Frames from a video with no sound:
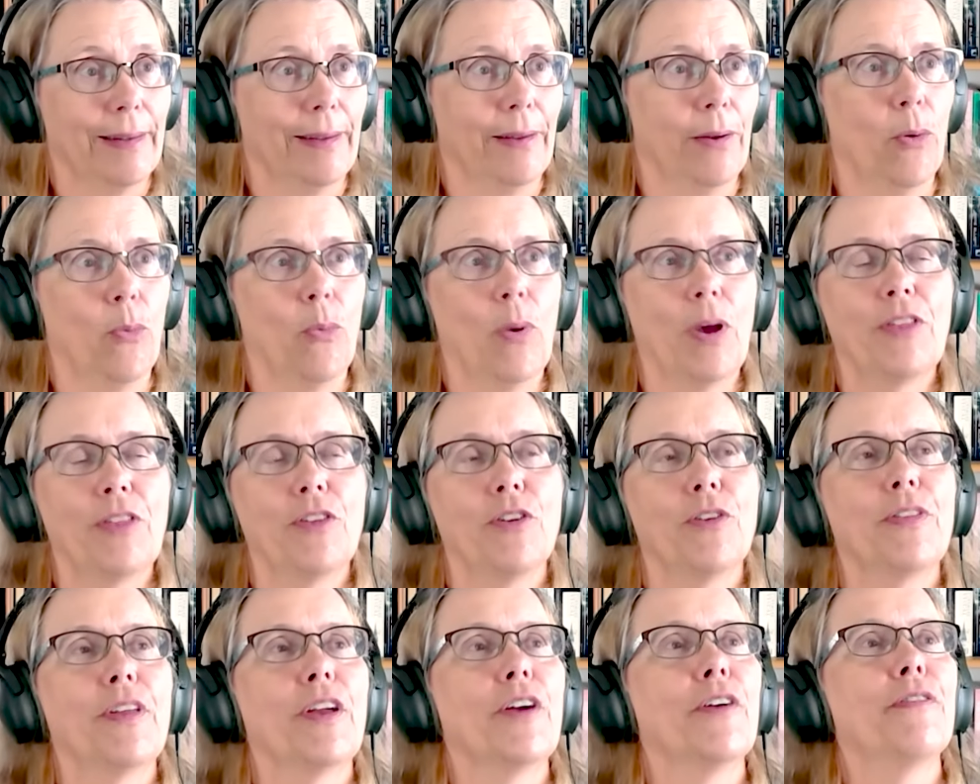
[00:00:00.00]

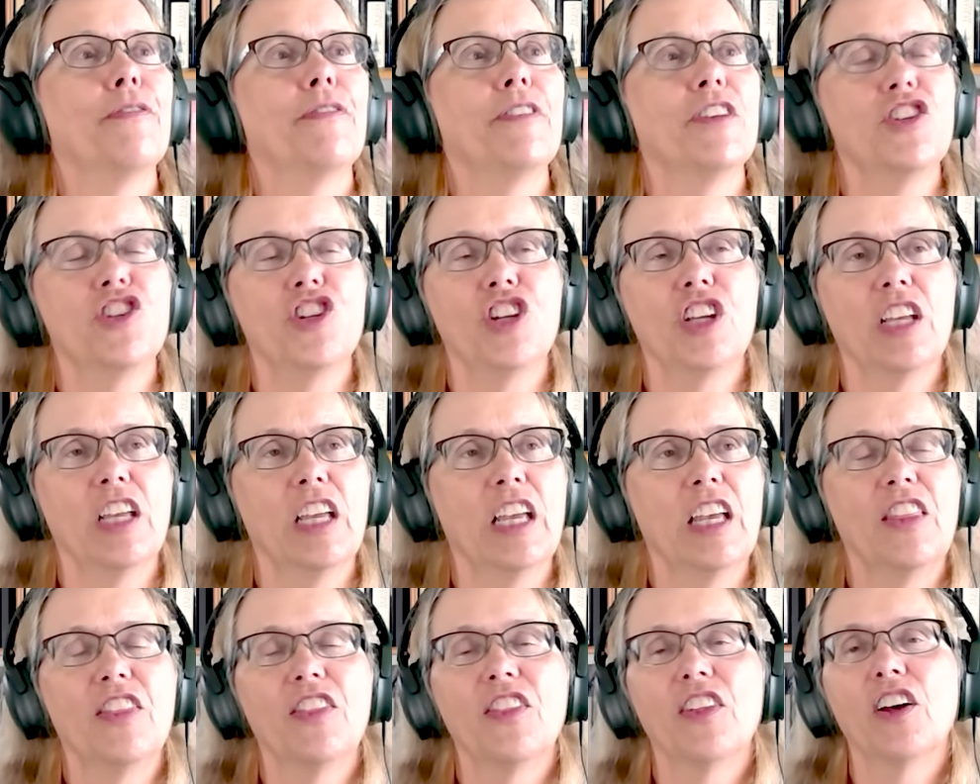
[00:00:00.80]
whether they're fishing
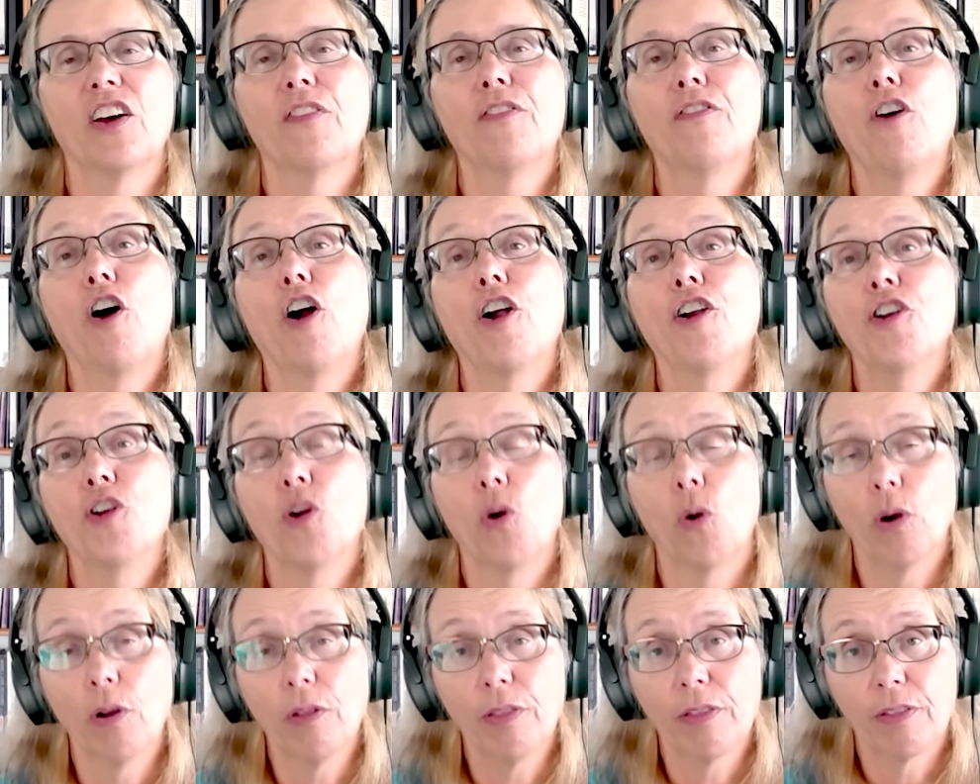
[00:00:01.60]
in the far
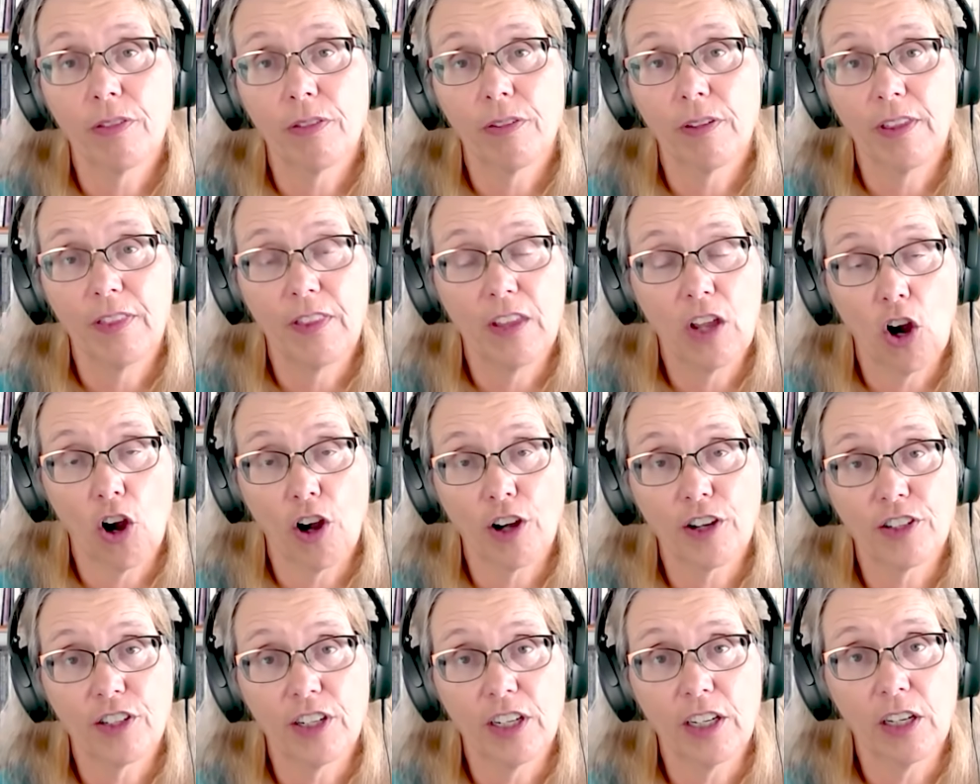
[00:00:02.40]
north, in the
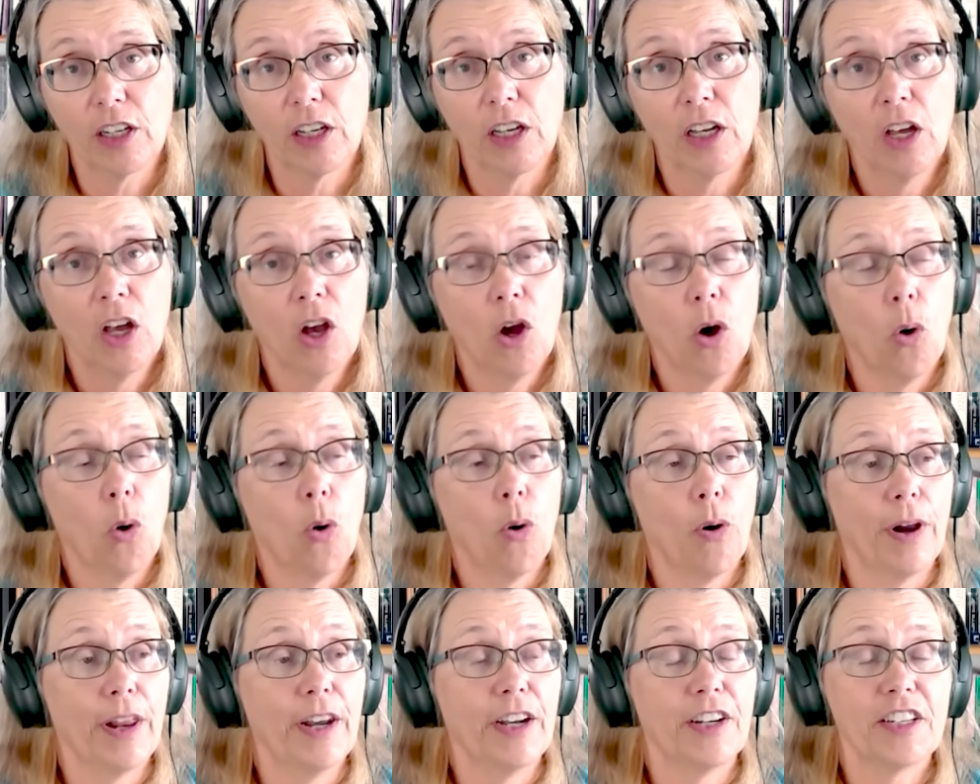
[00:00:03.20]
Arctic,
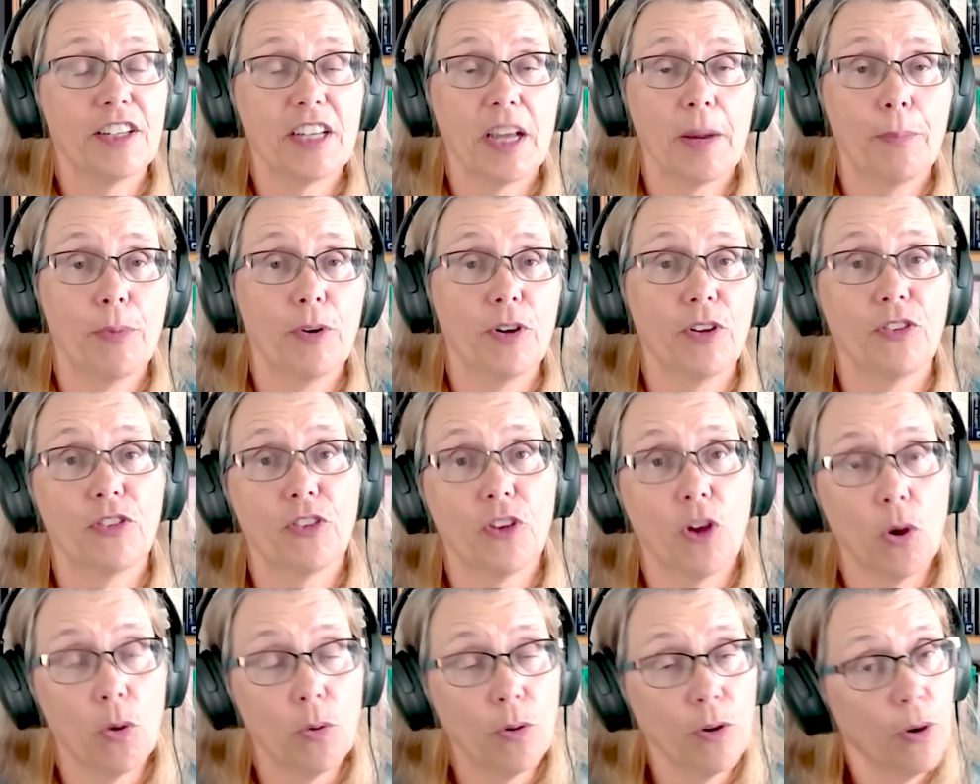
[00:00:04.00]
or in a temperate
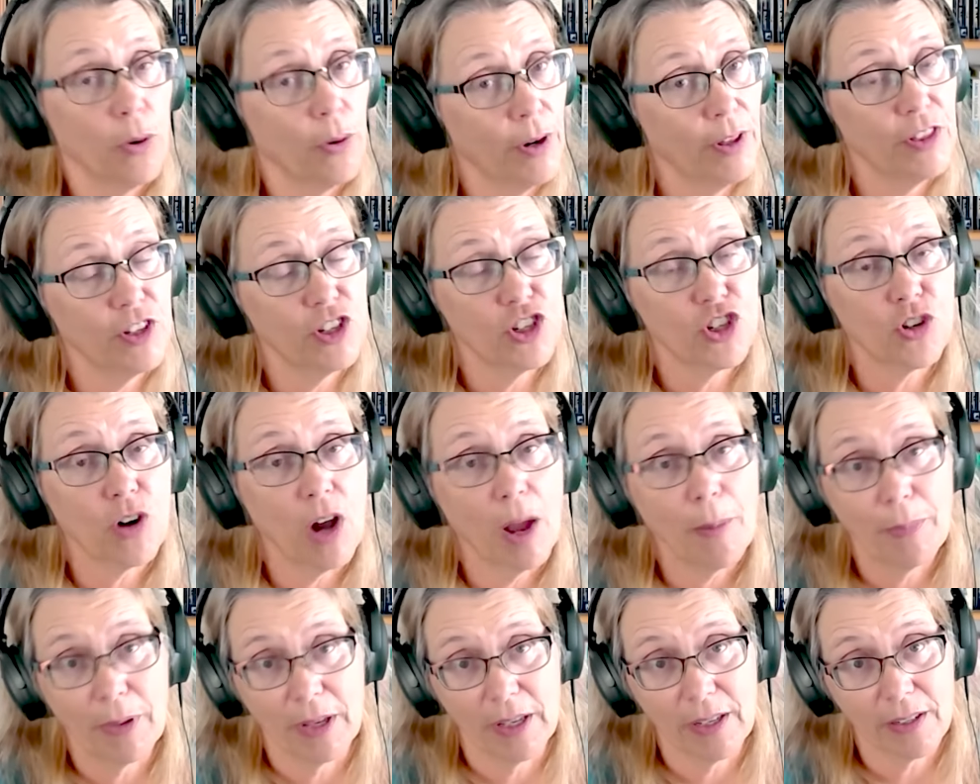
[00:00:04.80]
zone, or in the
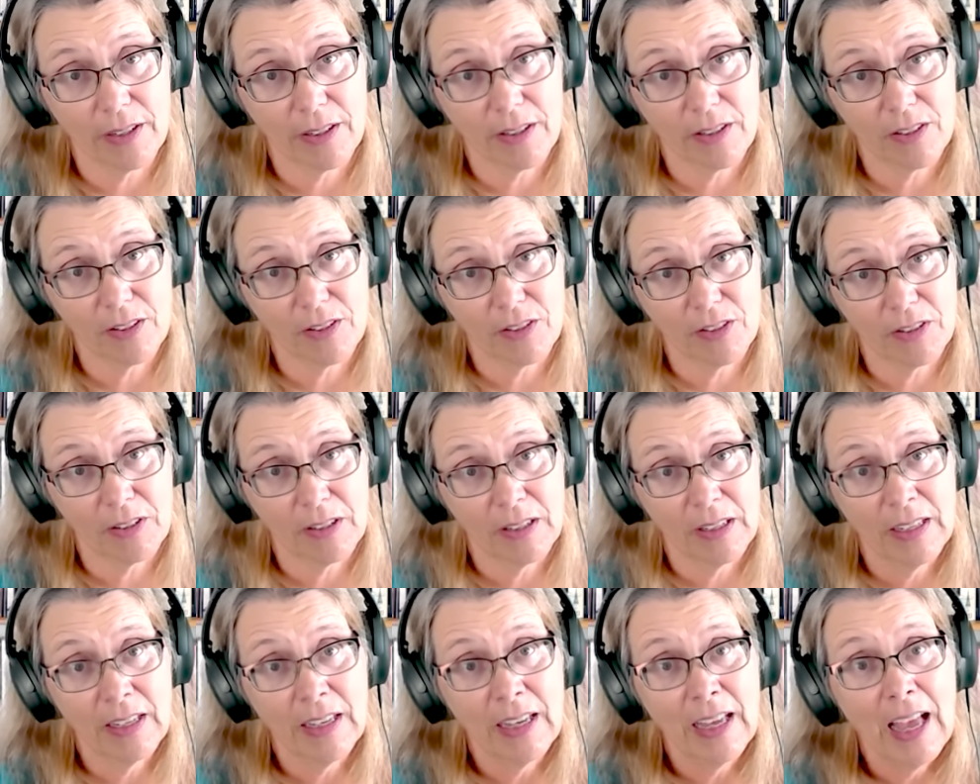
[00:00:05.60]
tropics.
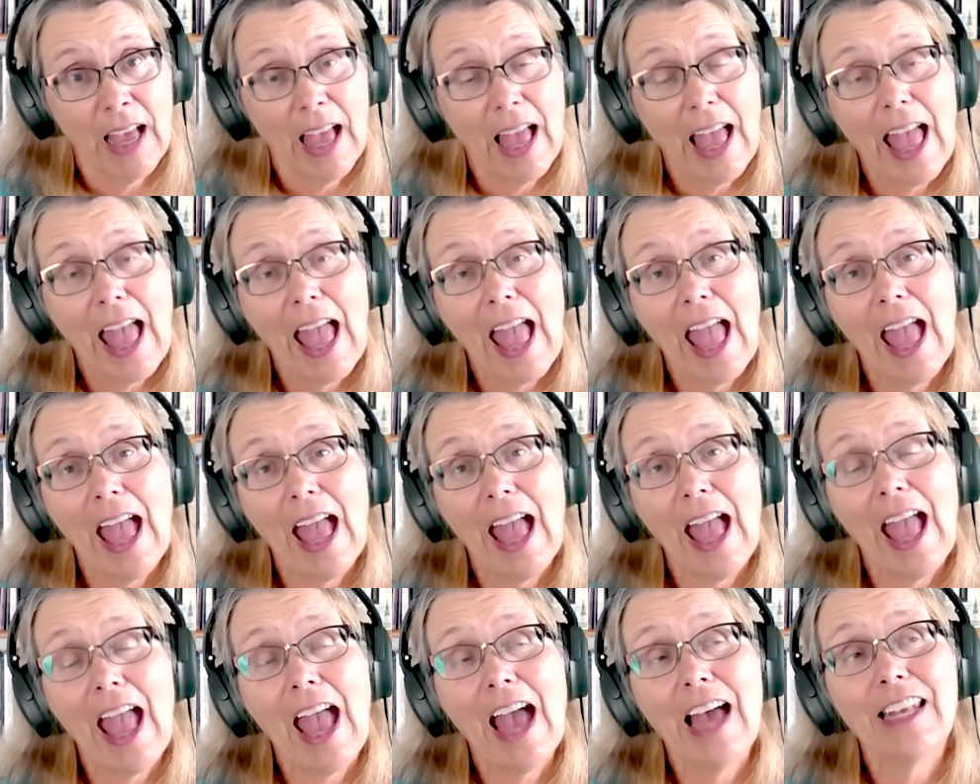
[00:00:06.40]

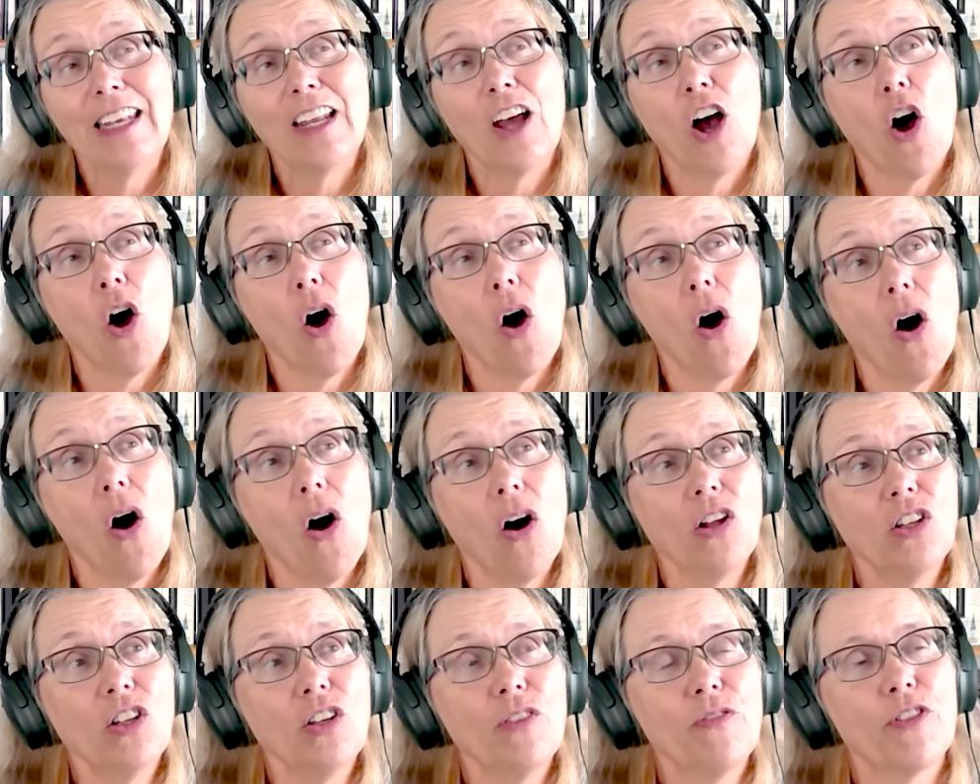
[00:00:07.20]
And
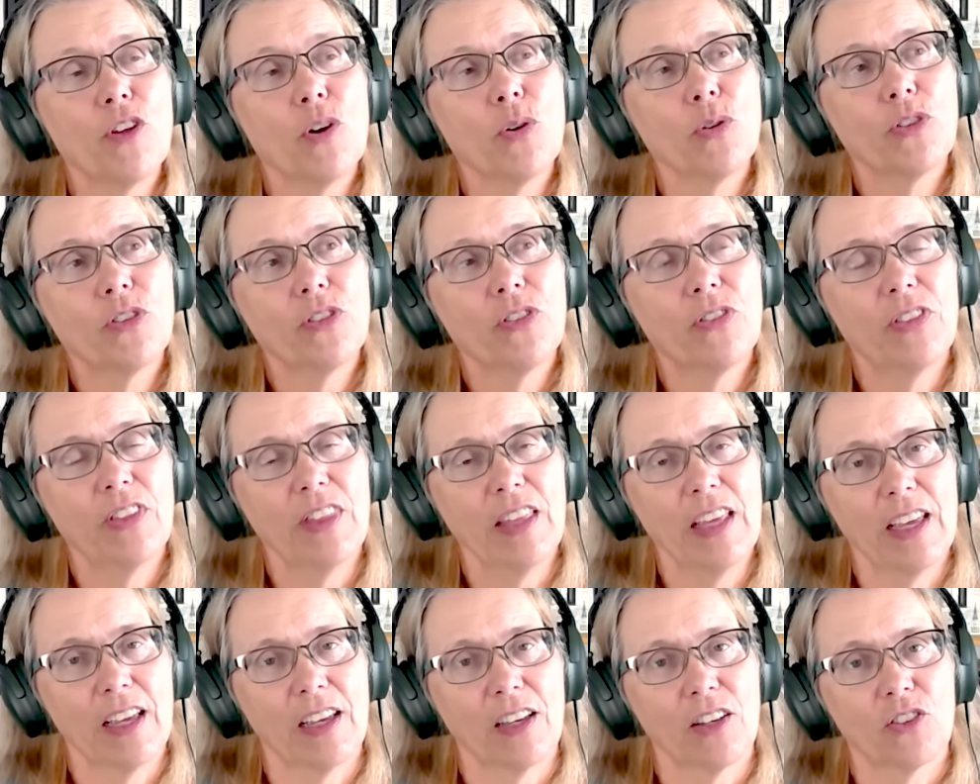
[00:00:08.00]
all of those
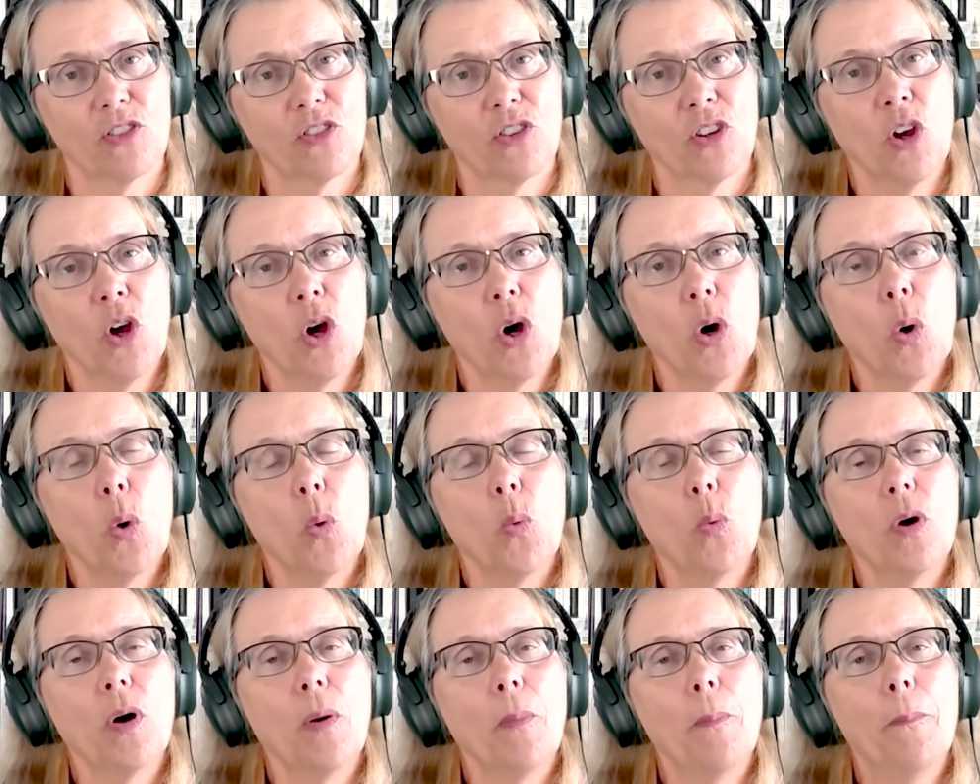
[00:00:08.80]
things
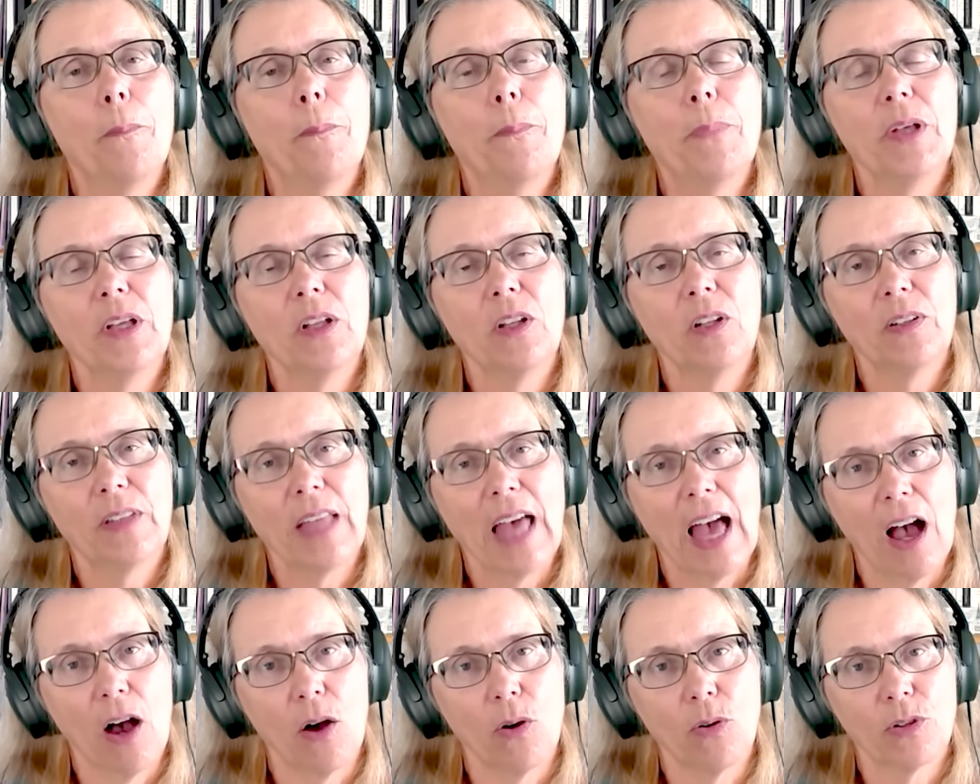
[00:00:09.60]
will build
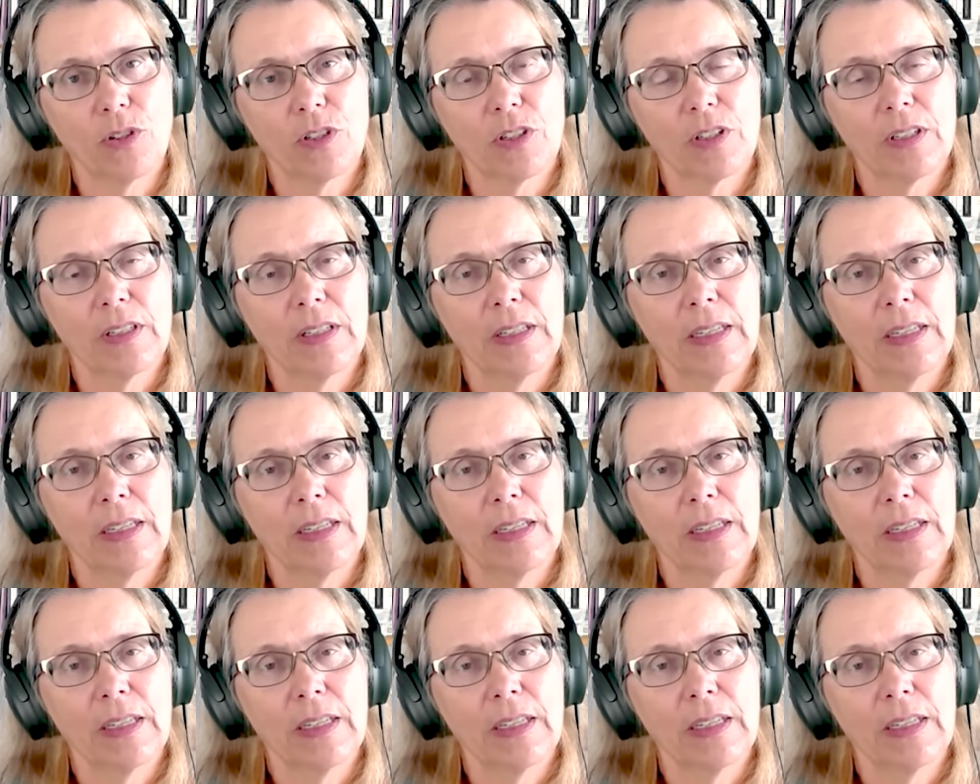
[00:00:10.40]
out